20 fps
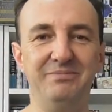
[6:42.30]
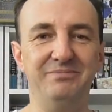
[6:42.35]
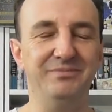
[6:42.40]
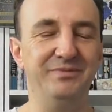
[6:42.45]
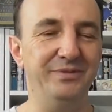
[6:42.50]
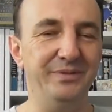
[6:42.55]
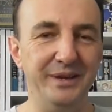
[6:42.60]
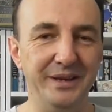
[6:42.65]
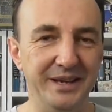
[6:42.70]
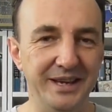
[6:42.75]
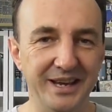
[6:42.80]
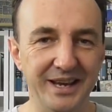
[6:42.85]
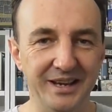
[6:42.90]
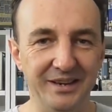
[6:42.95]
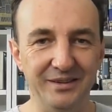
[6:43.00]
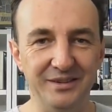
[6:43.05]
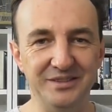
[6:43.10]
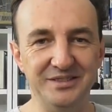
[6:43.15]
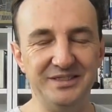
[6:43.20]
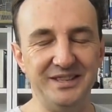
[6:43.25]
thingy,
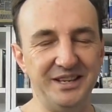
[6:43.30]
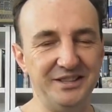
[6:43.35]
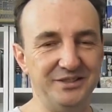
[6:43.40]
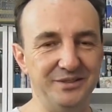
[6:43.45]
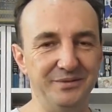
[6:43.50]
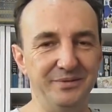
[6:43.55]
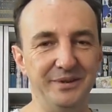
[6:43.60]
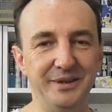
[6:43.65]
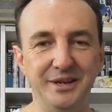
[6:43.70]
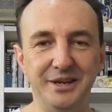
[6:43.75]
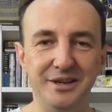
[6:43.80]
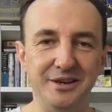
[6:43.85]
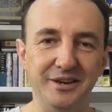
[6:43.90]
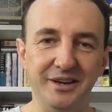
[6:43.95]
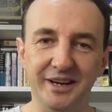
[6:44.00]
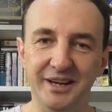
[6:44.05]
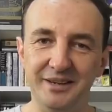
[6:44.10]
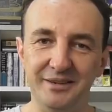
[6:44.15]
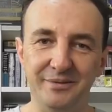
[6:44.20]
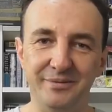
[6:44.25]
at the statue thingy you
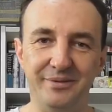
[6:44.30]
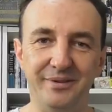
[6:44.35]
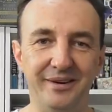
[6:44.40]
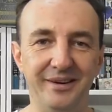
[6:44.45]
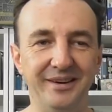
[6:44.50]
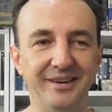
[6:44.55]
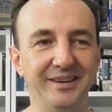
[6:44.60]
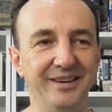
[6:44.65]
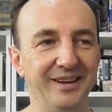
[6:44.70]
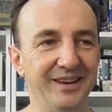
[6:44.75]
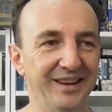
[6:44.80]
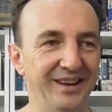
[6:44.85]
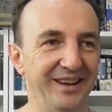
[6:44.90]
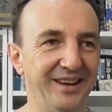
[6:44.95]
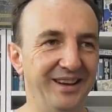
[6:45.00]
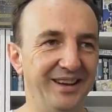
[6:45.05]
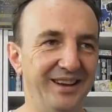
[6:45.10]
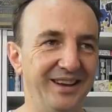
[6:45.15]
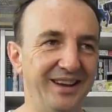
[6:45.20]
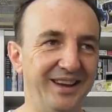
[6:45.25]
got at the front?
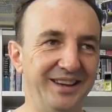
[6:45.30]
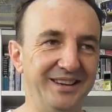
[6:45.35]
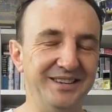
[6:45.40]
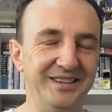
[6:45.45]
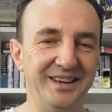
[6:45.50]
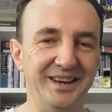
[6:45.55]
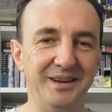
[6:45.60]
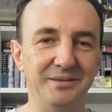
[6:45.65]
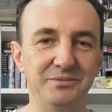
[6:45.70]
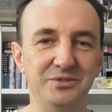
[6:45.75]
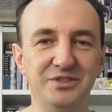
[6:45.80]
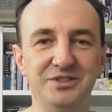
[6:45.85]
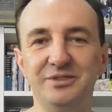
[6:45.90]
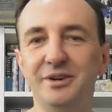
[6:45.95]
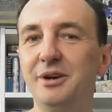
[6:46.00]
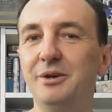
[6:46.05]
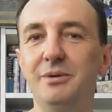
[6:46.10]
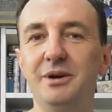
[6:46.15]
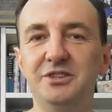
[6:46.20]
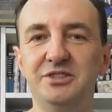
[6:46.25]
And
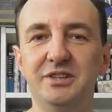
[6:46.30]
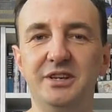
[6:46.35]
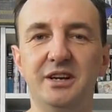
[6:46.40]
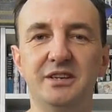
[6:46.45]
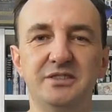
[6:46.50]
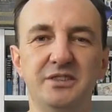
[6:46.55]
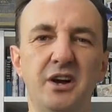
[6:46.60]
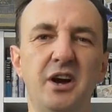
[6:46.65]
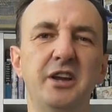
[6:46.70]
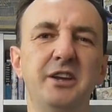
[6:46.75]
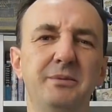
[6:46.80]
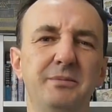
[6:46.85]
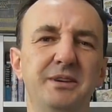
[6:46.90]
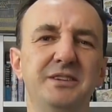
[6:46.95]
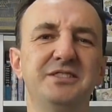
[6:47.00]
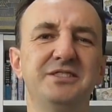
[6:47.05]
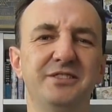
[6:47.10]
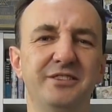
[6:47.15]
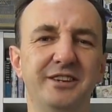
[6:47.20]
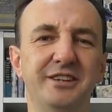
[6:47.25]
straight away she goes, oh, you
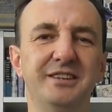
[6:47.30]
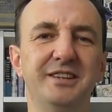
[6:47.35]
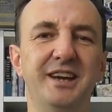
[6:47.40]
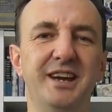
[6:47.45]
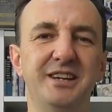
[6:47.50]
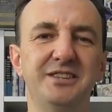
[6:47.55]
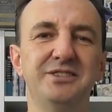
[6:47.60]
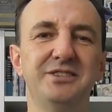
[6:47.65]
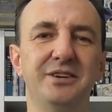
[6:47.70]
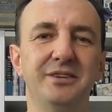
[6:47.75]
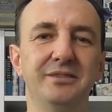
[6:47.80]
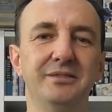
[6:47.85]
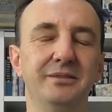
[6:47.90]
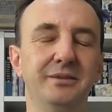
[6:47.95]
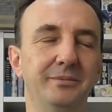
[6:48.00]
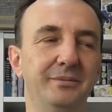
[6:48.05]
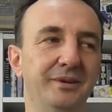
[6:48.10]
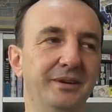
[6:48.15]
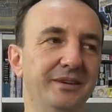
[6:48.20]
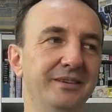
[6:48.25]
mean Sonic the Hedgehog?
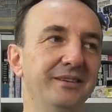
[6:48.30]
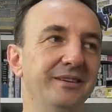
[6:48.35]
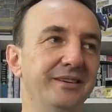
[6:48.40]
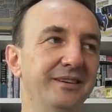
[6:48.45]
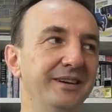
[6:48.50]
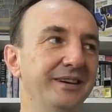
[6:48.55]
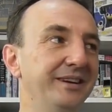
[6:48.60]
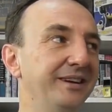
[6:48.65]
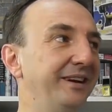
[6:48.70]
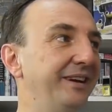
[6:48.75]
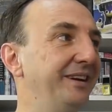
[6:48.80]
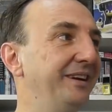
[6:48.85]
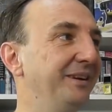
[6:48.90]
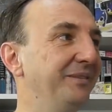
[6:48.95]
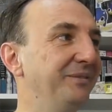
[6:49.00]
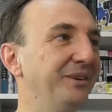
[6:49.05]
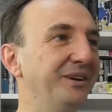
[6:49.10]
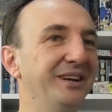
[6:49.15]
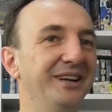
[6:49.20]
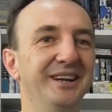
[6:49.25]
I'm like, oh, okay,
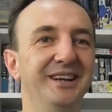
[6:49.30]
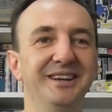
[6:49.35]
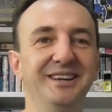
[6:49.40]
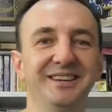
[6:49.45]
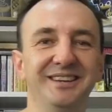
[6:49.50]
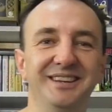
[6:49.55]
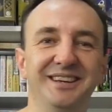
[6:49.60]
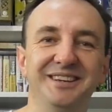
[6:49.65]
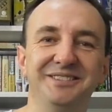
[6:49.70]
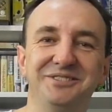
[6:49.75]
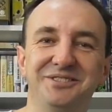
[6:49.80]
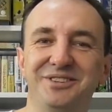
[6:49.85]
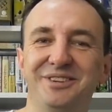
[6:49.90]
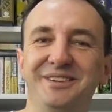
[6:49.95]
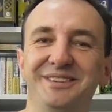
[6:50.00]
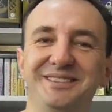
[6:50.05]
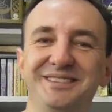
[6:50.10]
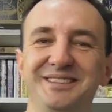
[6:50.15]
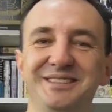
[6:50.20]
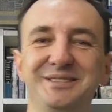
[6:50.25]
I'm not gonna
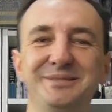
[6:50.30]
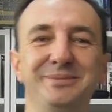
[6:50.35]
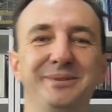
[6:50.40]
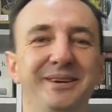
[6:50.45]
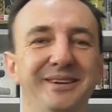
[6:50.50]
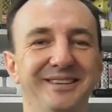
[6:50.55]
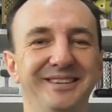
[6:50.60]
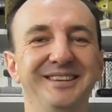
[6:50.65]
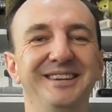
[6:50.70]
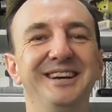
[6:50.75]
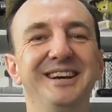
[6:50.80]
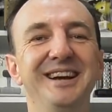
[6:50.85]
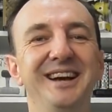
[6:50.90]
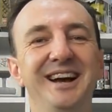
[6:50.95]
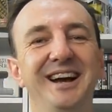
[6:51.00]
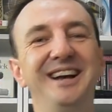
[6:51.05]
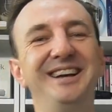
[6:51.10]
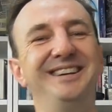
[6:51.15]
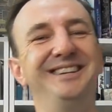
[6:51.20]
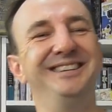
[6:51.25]
trick this one.
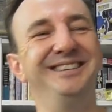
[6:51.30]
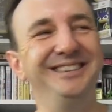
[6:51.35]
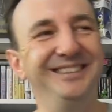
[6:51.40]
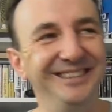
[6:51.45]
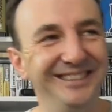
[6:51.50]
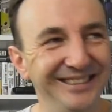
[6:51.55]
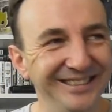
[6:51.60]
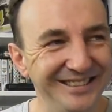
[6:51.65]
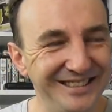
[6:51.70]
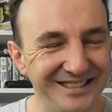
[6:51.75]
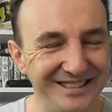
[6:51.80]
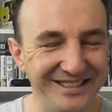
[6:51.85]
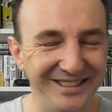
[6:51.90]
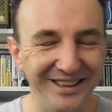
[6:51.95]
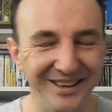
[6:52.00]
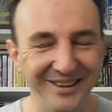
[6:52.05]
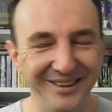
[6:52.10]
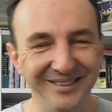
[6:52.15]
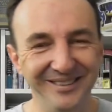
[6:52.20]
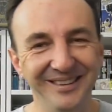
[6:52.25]

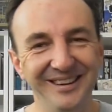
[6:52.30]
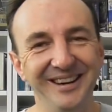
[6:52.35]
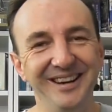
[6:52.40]
So